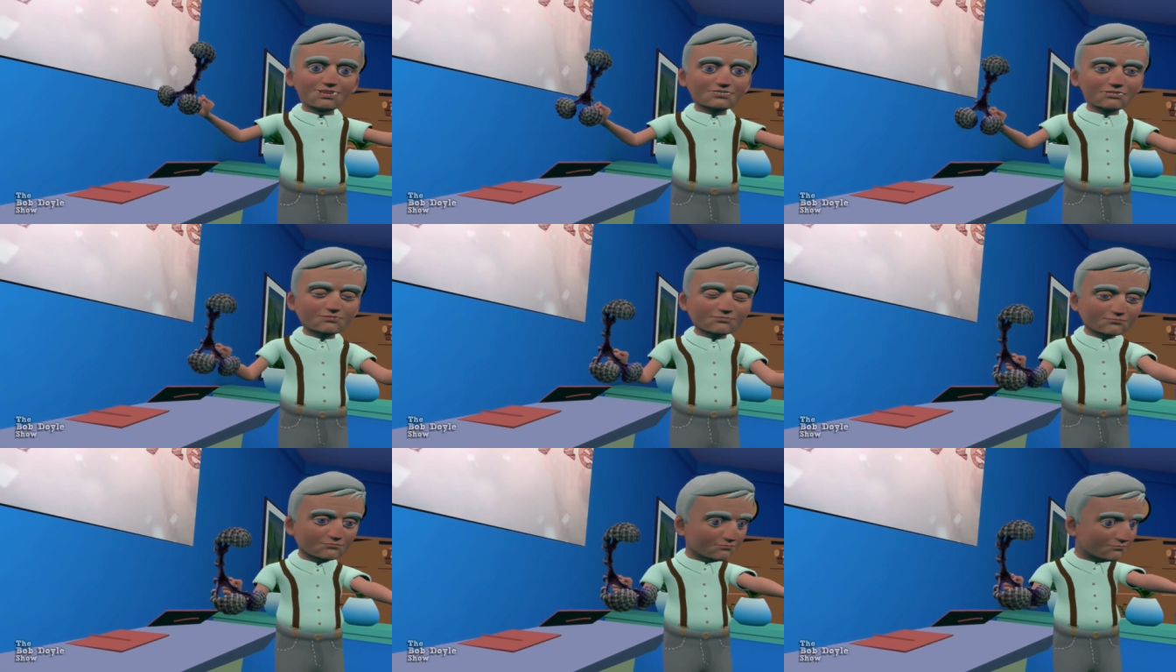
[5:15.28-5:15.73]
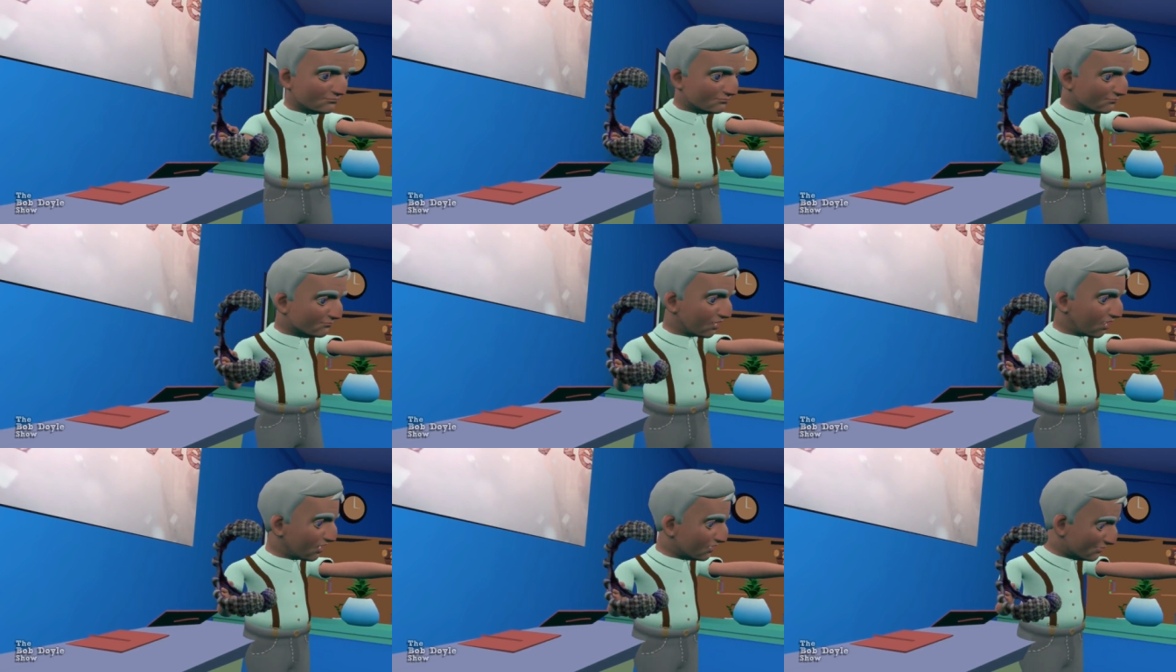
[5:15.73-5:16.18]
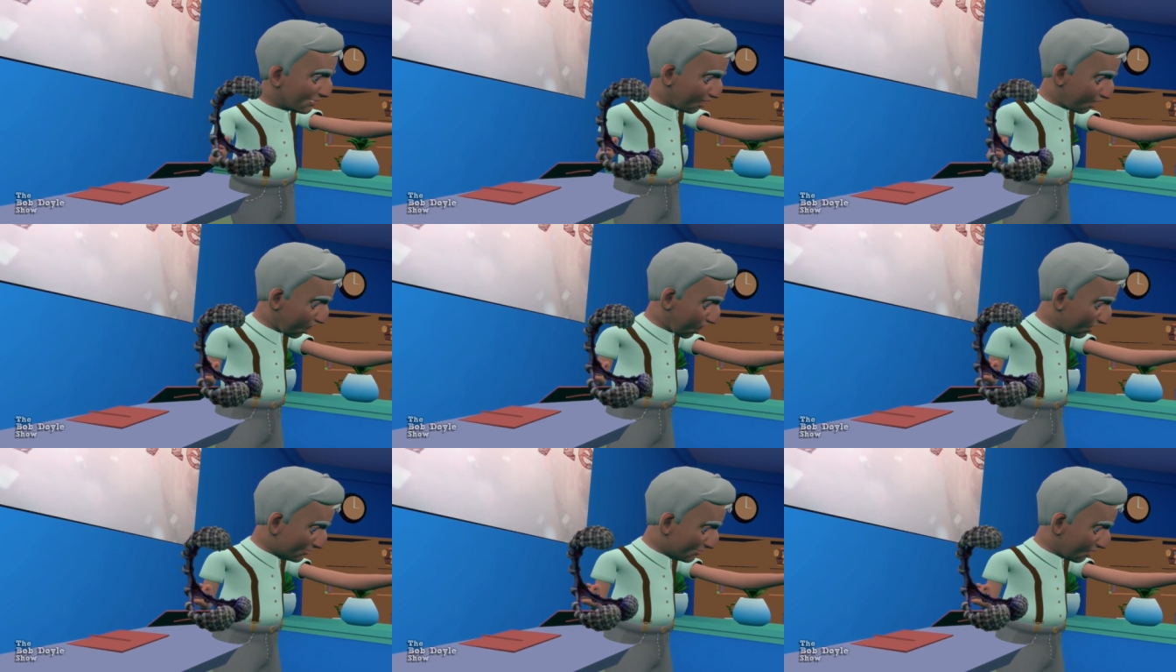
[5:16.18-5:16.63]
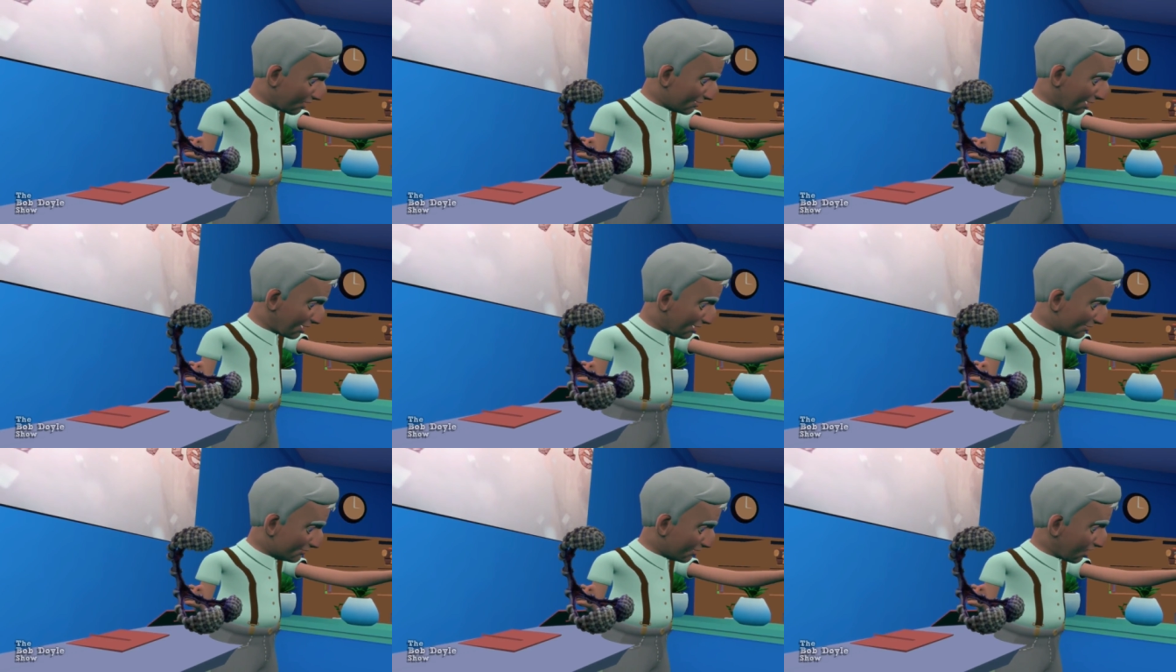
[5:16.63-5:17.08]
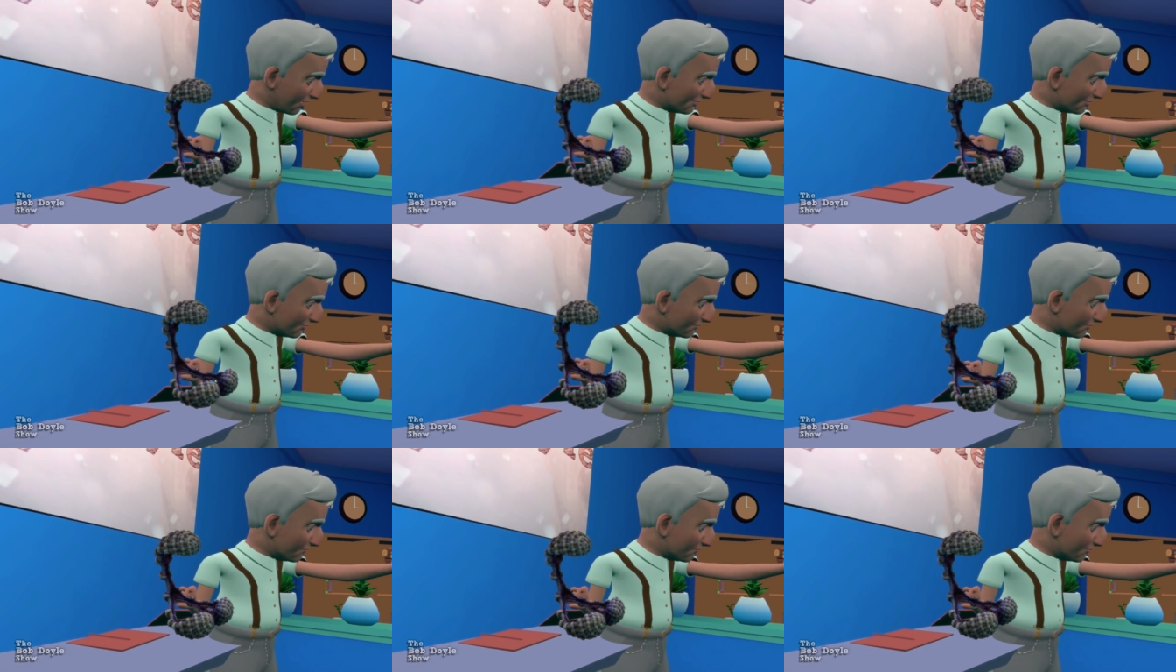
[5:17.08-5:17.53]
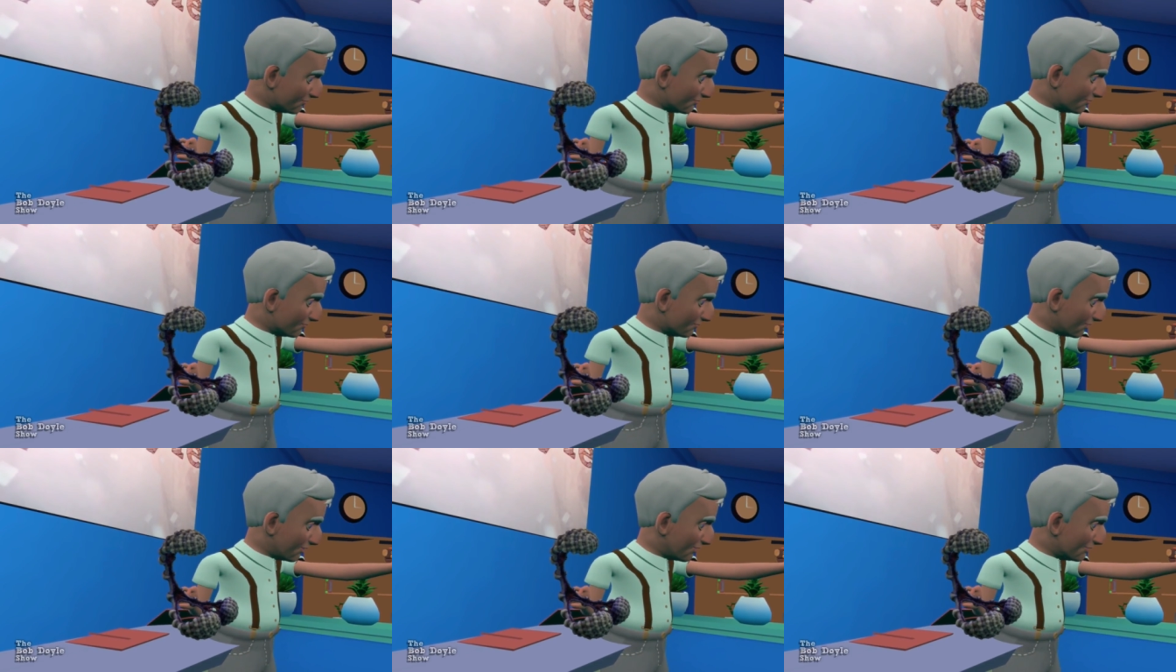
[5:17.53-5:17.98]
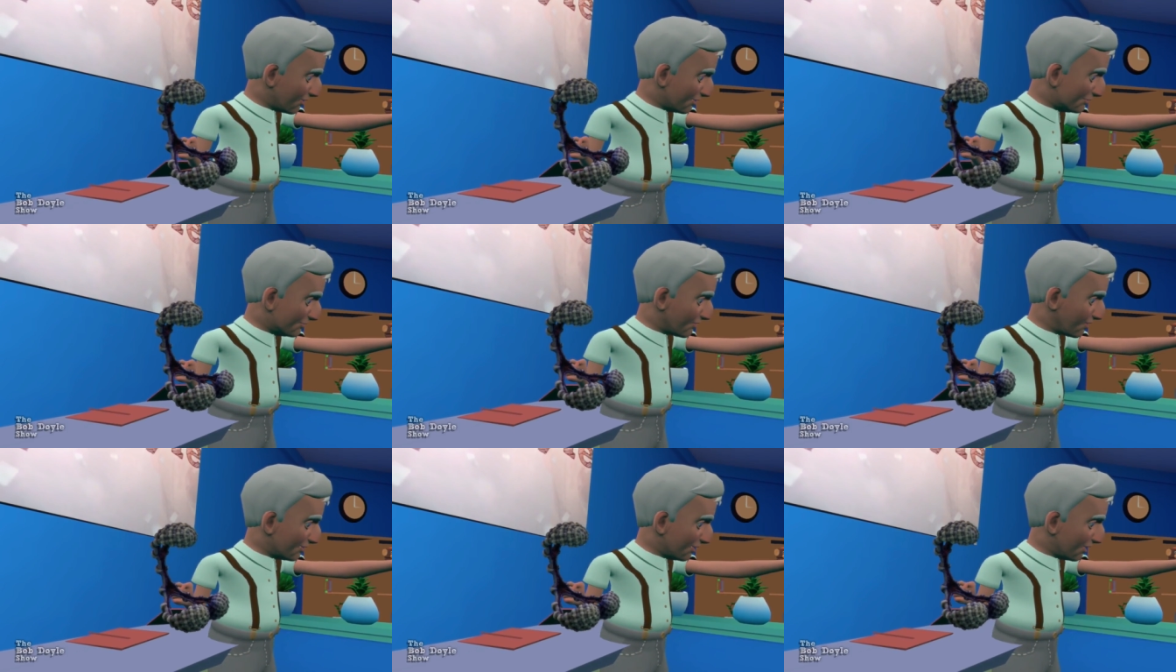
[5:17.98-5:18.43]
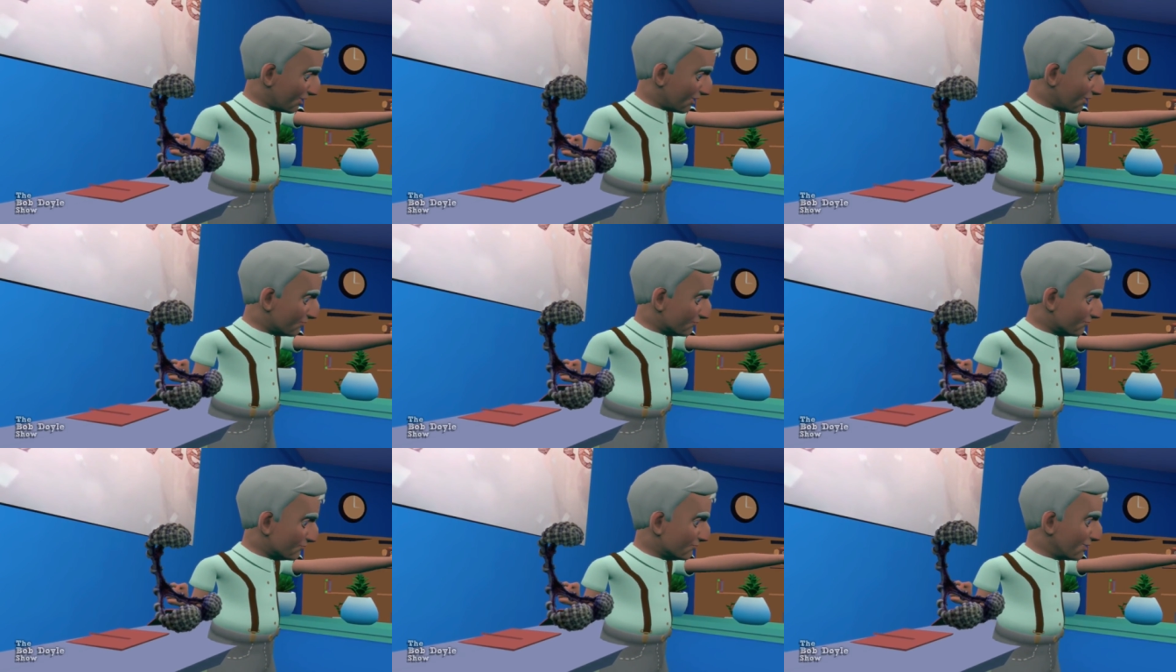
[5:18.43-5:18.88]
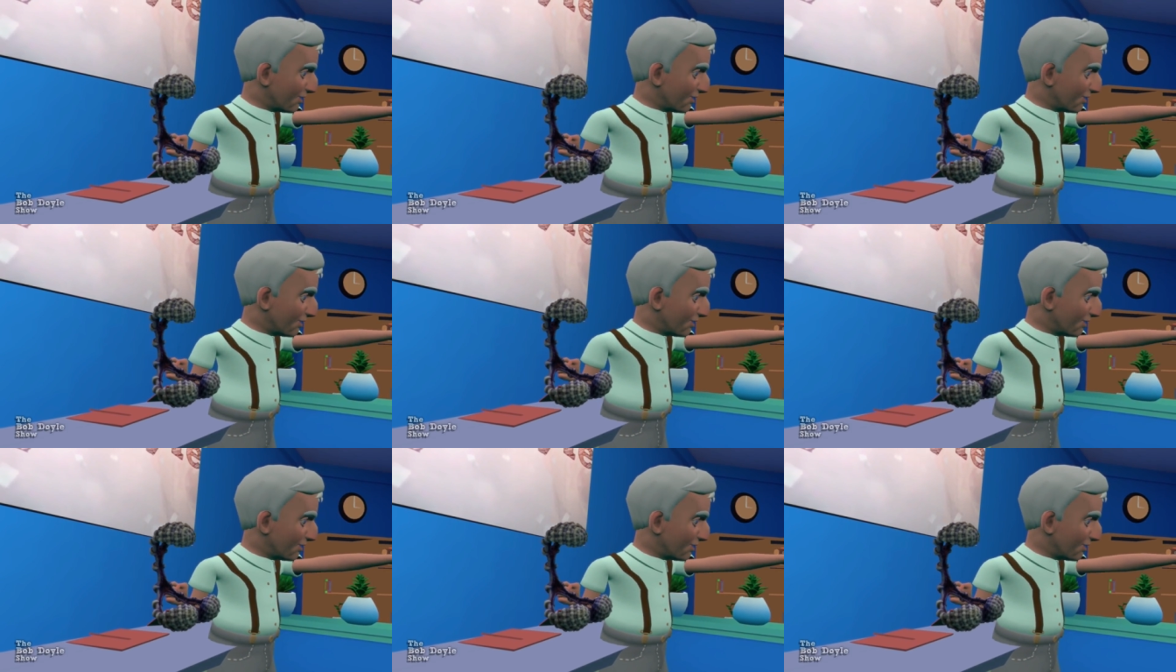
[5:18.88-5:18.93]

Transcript: one day we'll get past this. Chris is here as well,